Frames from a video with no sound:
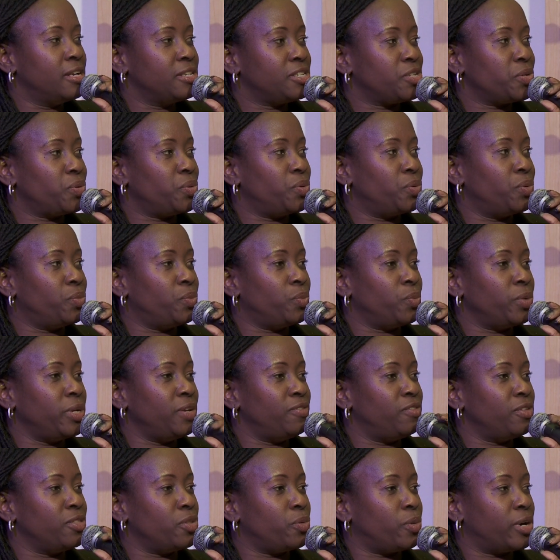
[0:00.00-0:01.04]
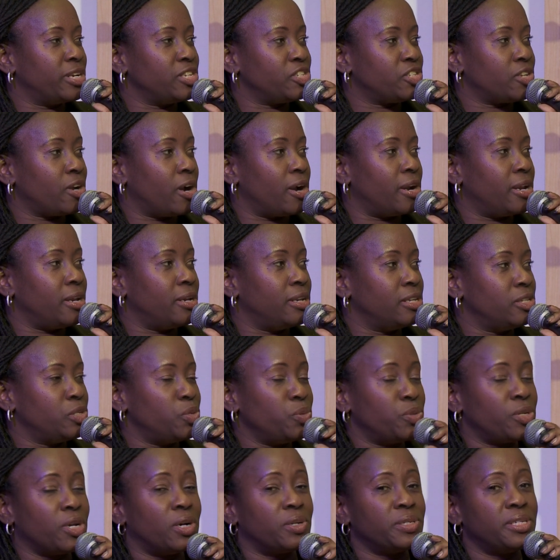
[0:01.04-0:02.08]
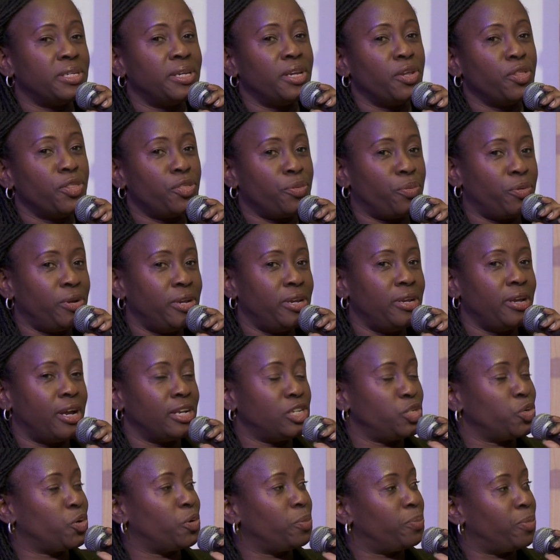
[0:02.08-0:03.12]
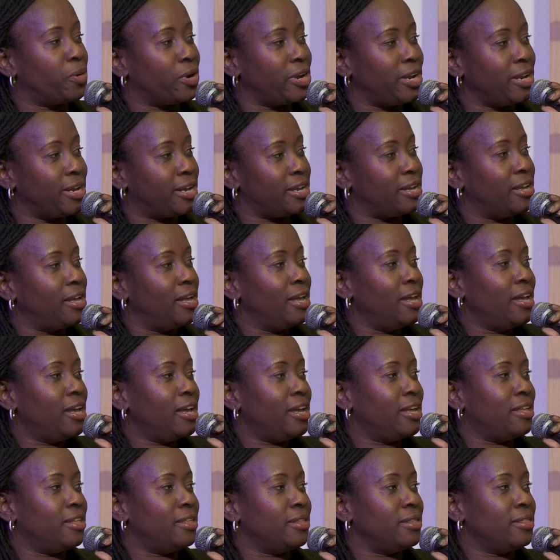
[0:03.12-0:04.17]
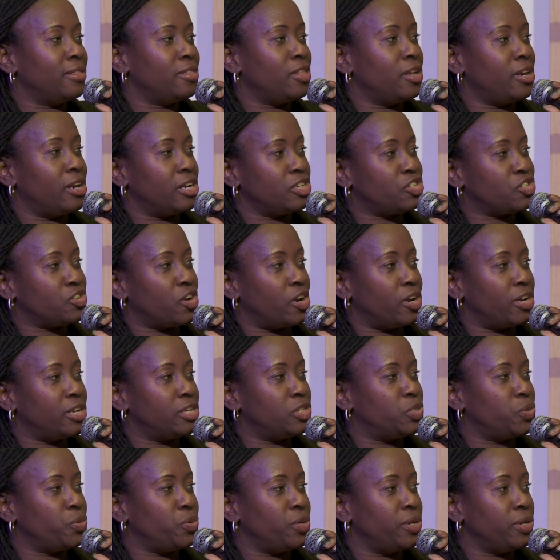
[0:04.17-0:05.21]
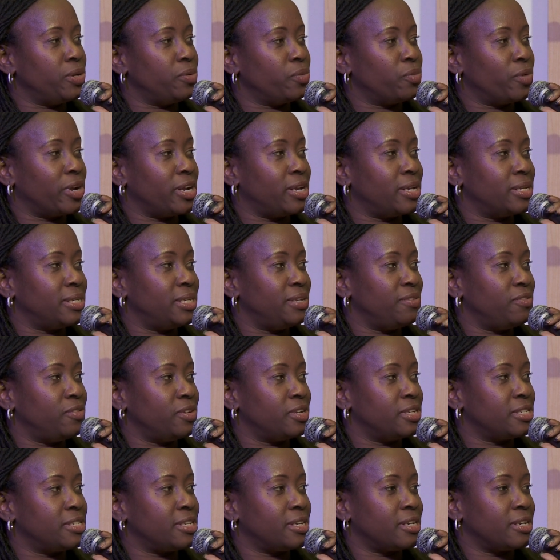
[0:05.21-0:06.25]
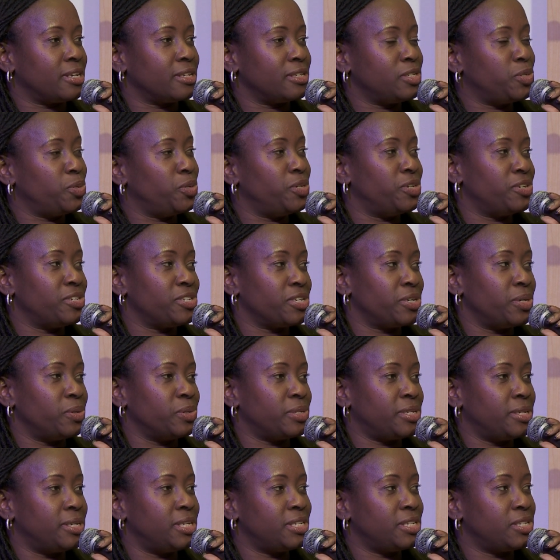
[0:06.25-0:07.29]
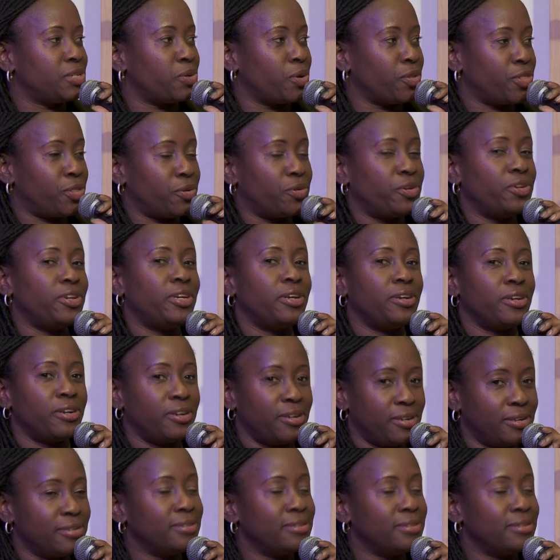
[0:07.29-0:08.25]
So even though I started in 2003, I took a break, and then I started doing Reggae Divas 2 years ago. So this is our third year.